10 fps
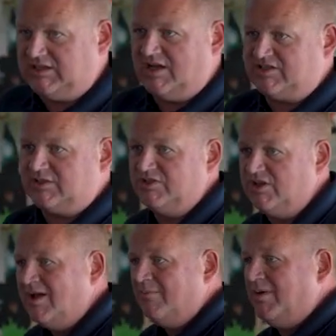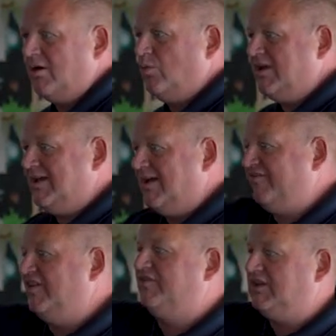customers, but I want to get
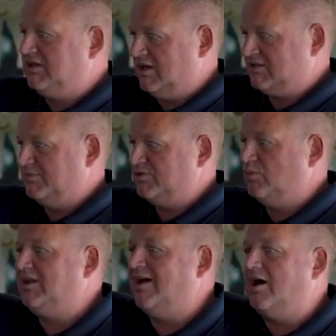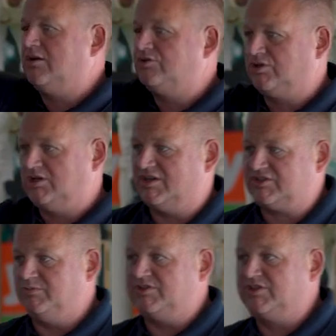50 customers, I want to get 100
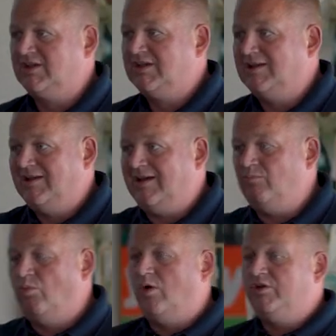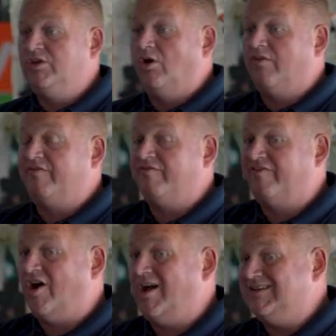customers. And what you often
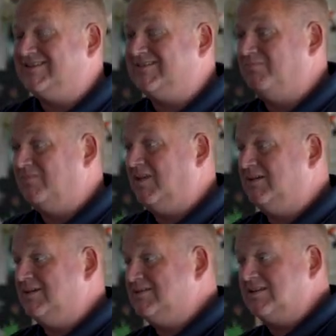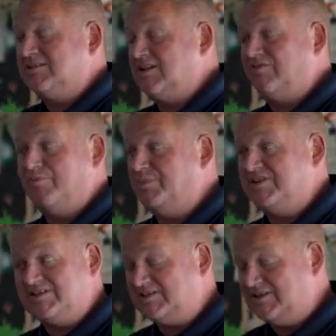find is in, is in different
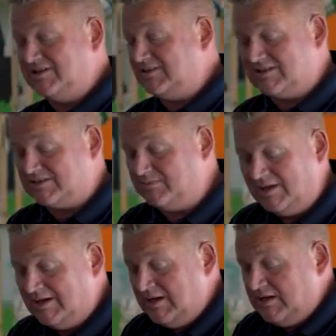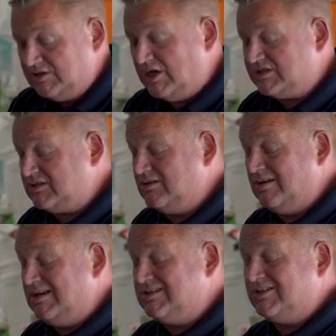businesses, and it doesn't just,
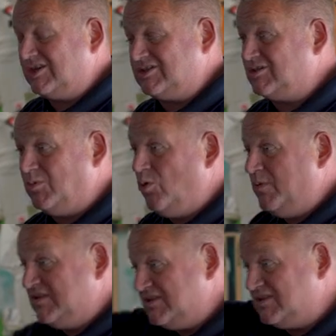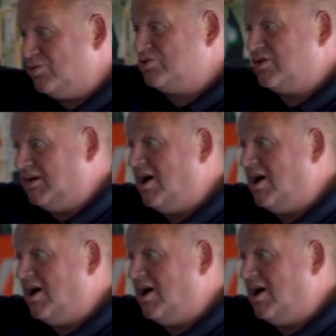it isn't just the small business, also the